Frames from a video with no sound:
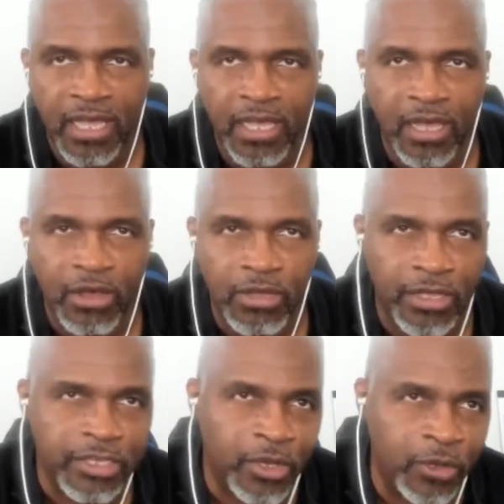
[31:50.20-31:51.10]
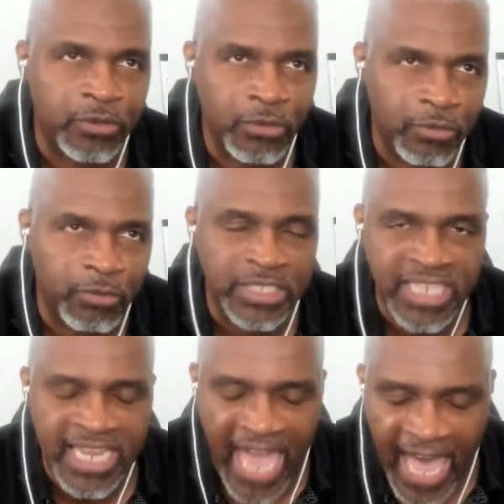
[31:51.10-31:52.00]
a yod, we
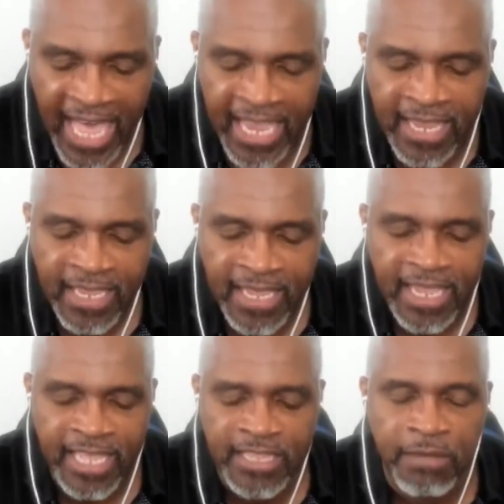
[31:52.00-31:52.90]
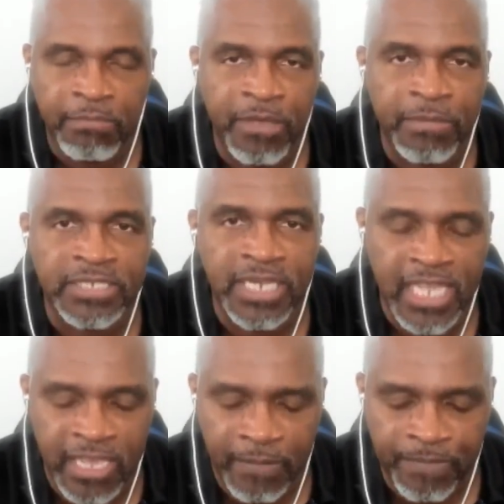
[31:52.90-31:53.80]
say an I, and then a mem is
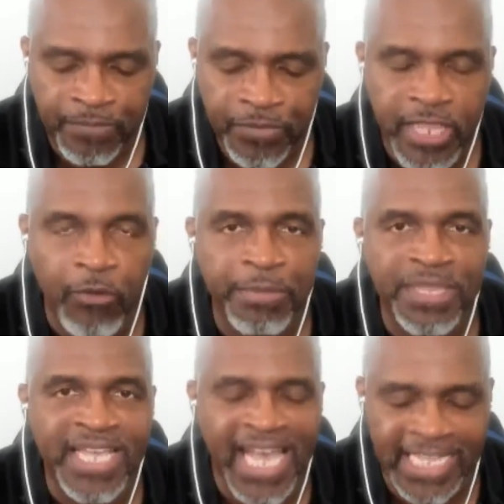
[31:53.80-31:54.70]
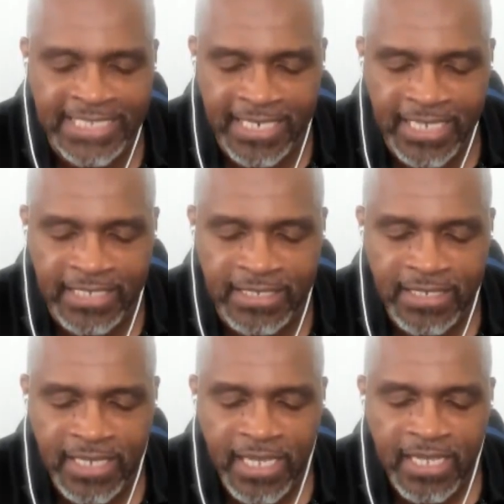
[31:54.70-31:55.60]
an M. That would be the
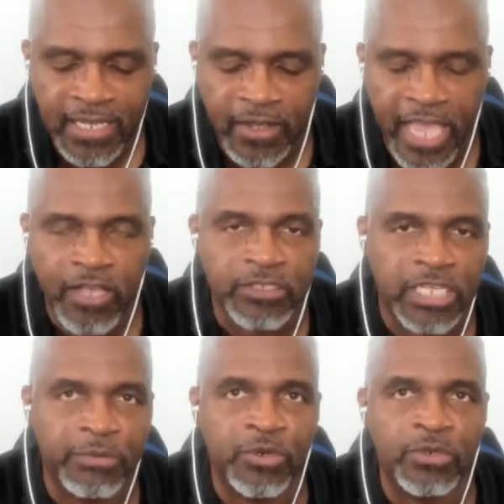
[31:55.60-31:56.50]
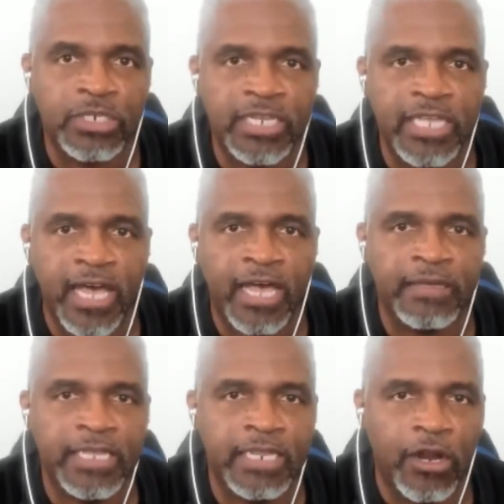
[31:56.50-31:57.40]
consonants. Okay, because Hebrew,
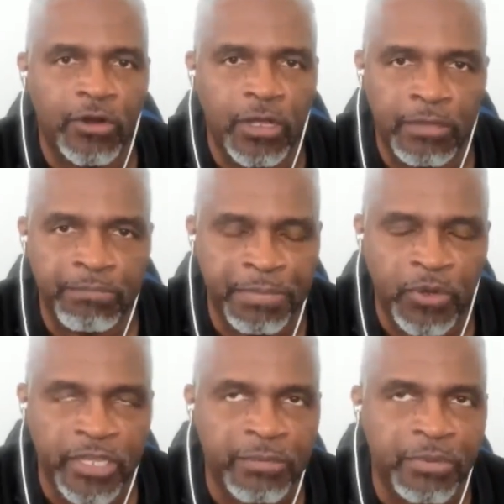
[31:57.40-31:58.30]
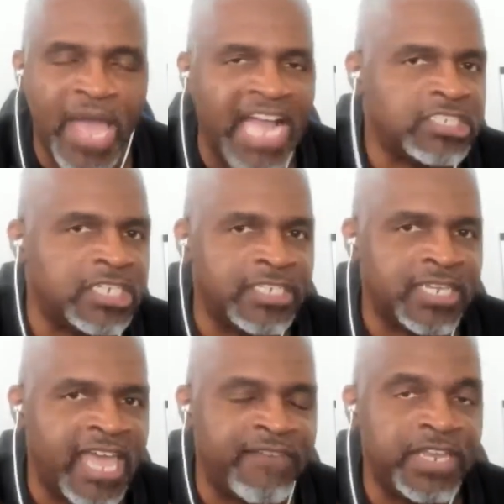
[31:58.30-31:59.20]
biblical Hebrew actually
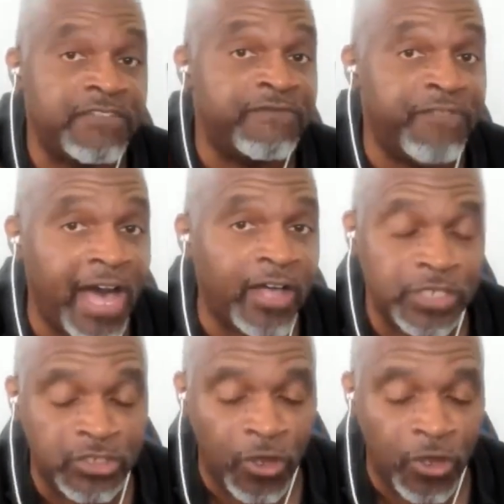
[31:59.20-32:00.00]
doesn't have any vowels,